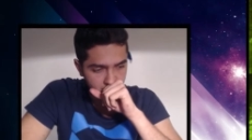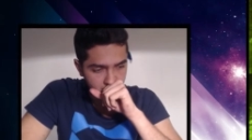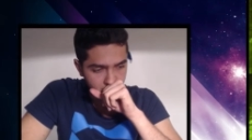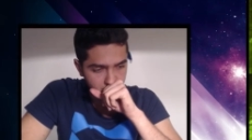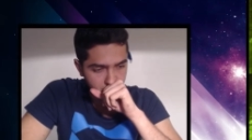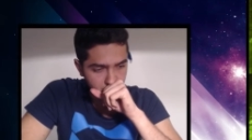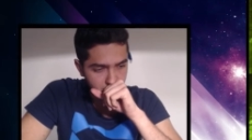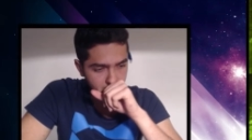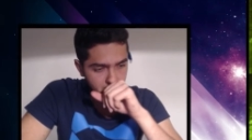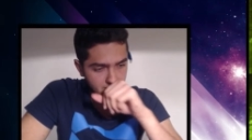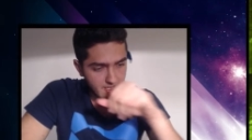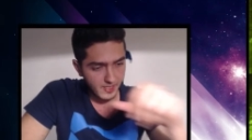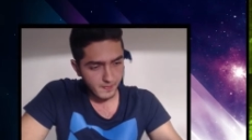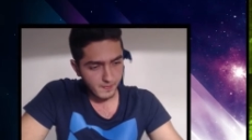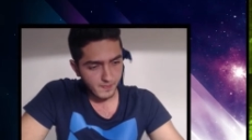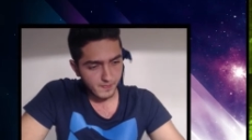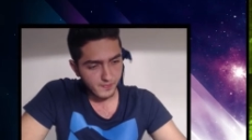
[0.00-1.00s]

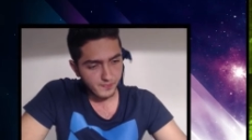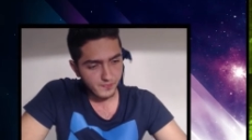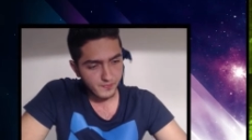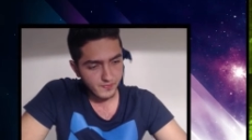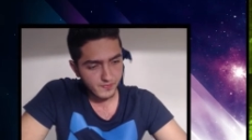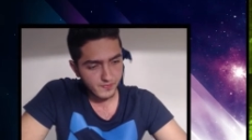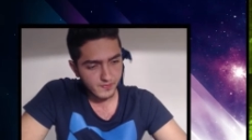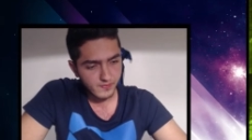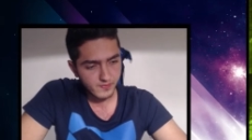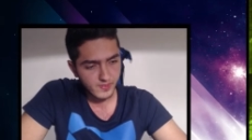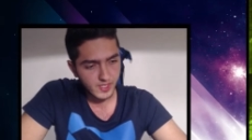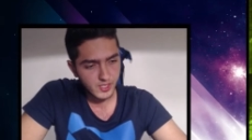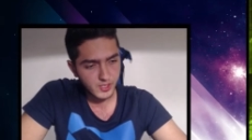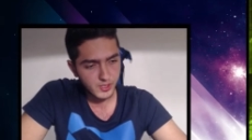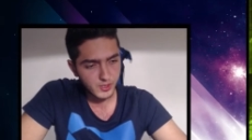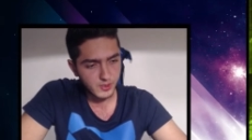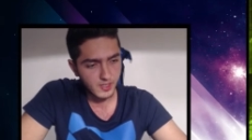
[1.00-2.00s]
Maybe
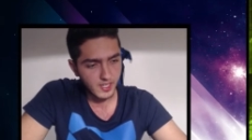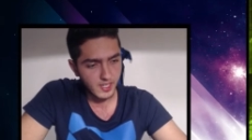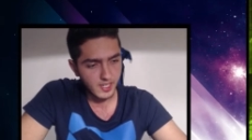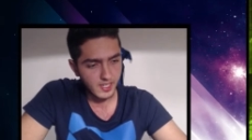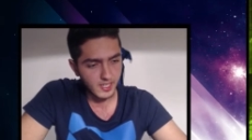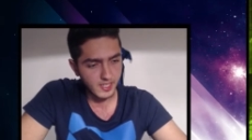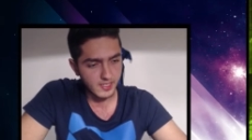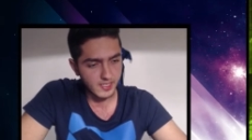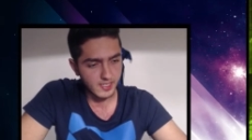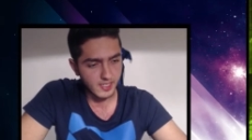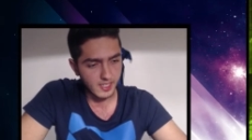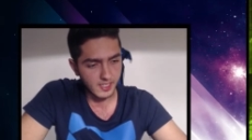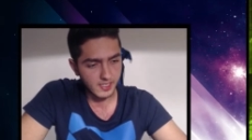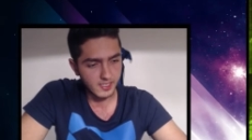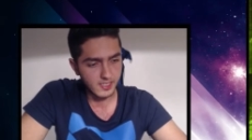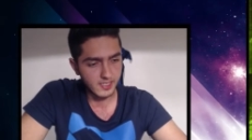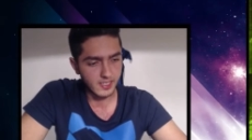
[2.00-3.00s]
should I attack?
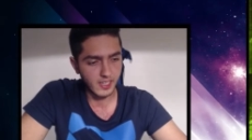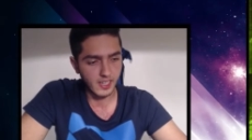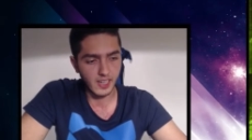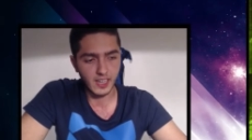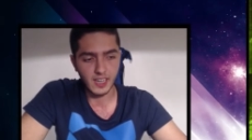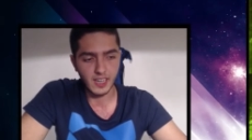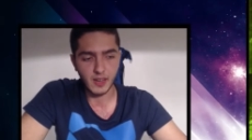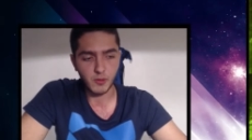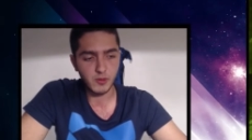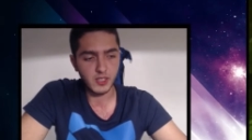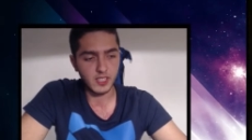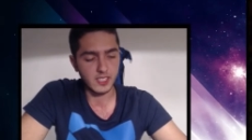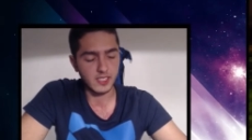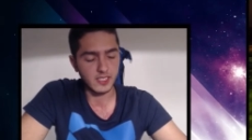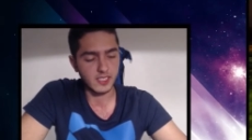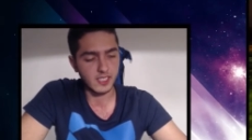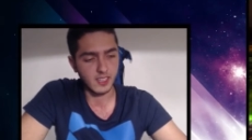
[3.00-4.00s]
Yeah, I will
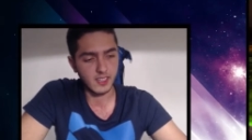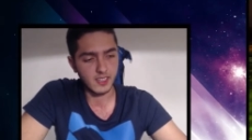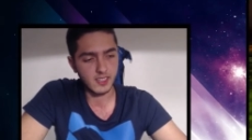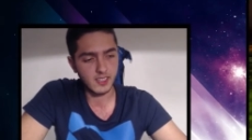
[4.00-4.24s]
attack.